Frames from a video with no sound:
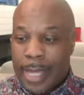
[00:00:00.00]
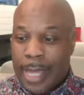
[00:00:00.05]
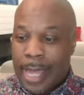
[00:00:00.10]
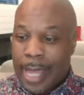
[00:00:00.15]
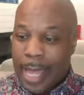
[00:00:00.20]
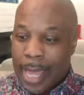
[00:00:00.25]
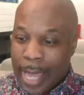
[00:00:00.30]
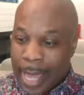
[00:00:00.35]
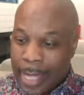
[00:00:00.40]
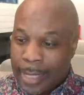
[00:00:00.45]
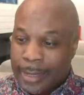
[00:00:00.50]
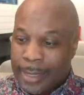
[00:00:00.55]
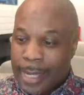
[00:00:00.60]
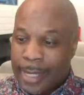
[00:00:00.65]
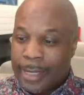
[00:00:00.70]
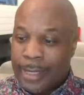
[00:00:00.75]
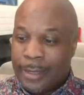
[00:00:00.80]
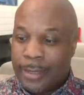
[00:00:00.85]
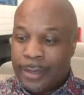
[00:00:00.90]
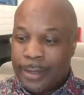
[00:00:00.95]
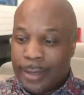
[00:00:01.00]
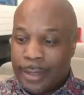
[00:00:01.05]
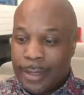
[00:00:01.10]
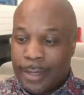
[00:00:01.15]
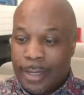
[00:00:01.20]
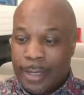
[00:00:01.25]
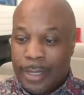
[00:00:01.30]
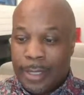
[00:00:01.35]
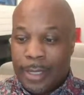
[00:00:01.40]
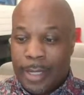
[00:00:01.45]
That's just my
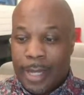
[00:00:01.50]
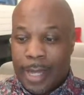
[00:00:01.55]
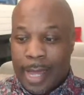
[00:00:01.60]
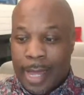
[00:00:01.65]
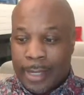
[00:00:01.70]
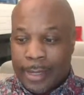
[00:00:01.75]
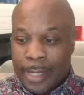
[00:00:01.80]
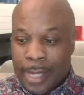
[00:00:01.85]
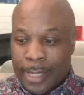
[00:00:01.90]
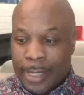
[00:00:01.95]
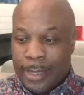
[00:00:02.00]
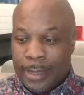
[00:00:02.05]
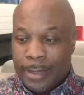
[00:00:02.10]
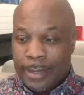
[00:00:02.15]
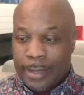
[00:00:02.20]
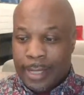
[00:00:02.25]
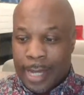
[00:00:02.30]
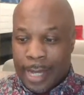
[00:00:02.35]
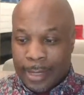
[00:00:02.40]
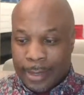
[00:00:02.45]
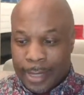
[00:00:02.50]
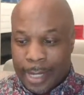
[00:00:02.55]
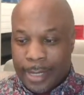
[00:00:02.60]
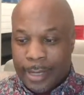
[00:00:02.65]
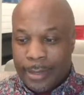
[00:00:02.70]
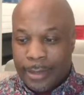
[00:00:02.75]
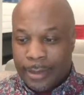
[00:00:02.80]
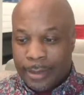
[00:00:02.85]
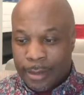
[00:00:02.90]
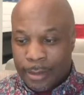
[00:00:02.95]
opinion. I think he's
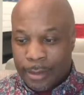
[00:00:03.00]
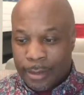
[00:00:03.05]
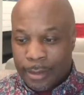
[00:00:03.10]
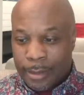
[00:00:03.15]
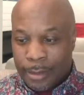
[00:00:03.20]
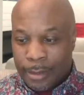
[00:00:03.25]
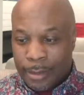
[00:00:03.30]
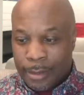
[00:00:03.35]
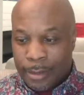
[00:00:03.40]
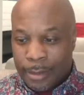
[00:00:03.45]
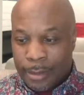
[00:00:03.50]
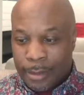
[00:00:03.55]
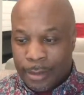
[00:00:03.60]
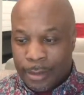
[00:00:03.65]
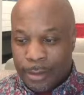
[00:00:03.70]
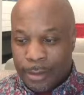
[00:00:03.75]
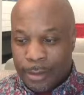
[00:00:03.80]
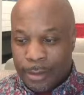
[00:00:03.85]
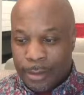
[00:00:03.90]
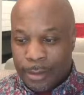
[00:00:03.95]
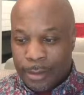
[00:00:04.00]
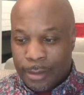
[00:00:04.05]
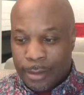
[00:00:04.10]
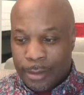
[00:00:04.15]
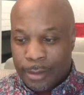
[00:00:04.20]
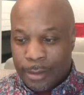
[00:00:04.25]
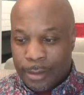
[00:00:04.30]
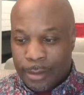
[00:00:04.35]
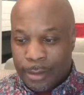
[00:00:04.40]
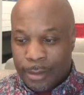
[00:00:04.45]
I think
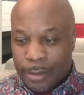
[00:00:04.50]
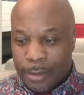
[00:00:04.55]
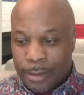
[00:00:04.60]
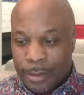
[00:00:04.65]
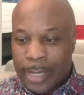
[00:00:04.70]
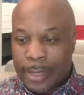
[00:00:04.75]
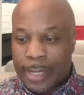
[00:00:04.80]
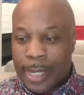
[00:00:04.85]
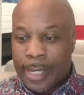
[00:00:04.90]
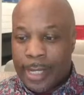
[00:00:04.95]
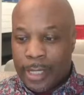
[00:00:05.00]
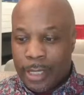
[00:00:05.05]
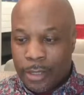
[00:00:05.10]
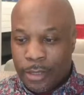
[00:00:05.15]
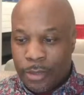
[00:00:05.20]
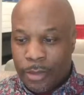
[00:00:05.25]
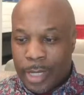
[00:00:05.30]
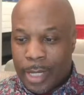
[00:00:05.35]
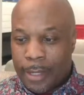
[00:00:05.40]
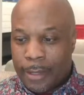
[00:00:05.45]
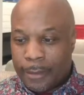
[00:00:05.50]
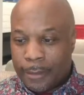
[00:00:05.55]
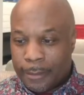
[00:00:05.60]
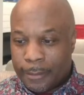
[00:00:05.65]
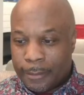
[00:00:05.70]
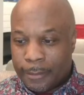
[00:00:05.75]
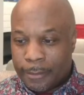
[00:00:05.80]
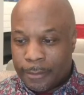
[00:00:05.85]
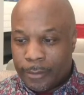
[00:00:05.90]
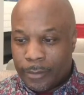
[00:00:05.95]
he's good. I think he's good at.
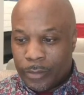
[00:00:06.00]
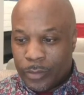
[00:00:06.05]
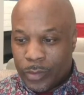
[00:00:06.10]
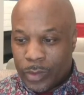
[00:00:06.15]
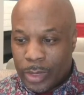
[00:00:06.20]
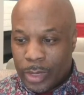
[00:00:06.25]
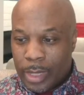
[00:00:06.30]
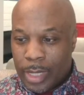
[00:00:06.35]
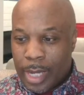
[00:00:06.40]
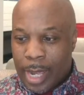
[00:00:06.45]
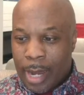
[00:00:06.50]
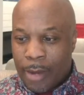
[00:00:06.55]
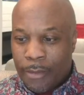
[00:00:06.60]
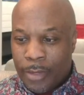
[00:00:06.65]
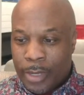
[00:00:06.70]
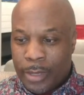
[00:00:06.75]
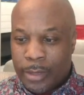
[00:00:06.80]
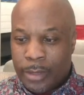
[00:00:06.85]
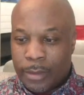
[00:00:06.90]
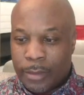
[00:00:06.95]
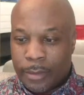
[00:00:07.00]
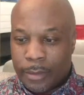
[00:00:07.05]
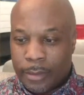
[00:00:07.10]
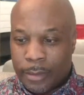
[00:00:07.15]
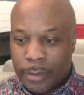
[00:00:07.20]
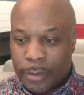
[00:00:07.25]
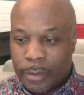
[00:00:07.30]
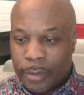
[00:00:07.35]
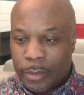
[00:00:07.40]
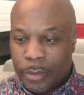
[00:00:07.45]
I think he can do that.
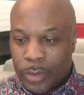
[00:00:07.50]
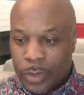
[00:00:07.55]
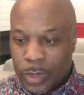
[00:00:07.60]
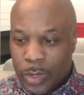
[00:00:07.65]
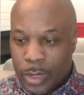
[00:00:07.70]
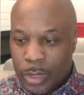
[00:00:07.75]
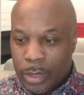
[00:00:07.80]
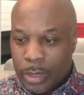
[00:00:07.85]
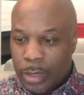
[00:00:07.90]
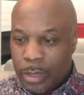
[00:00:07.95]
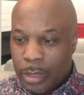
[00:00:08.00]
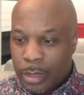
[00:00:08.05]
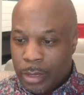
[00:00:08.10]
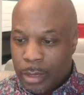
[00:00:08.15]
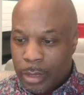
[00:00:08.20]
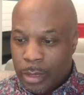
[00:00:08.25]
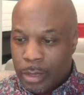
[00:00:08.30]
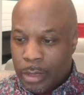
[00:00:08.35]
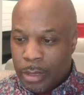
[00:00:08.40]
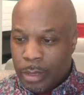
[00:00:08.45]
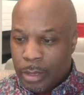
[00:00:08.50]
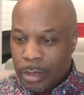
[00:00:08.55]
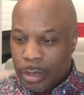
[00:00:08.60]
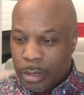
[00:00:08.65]
I really do.